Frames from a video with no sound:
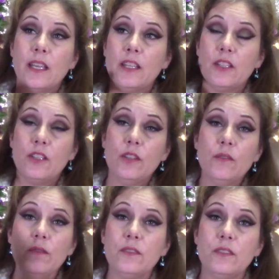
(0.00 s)

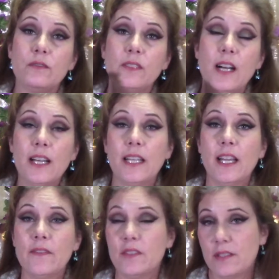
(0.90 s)
you do not
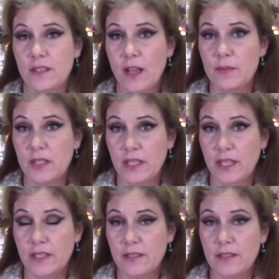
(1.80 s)
have to stop
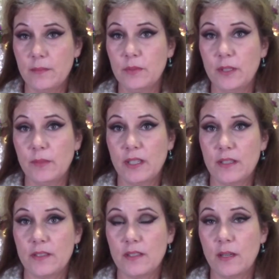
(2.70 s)
singing simply
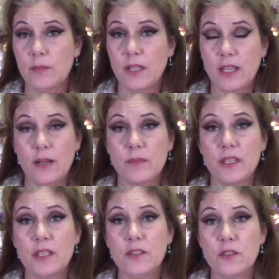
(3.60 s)
because somebody comes
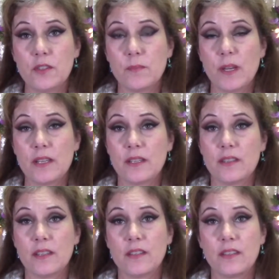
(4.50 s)
into your space and
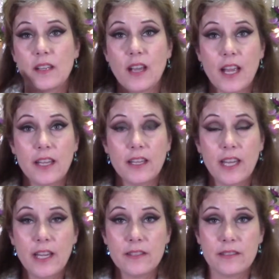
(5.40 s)
says, I
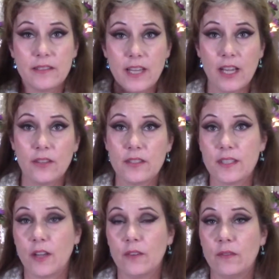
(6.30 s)
can't stand the
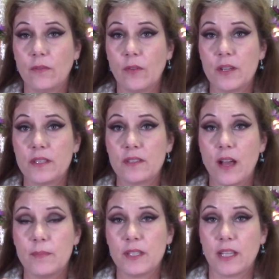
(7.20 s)
sound of your voice,
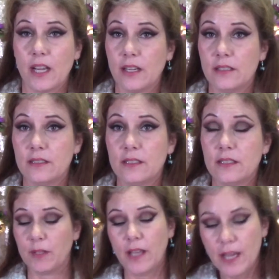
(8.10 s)
stop singing.
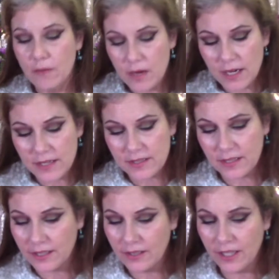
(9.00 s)
Likewise,
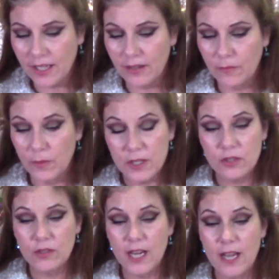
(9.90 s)
in
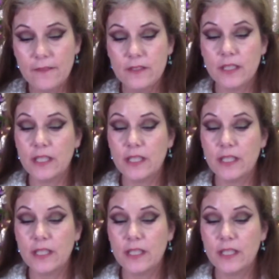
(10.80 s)
witchcraft,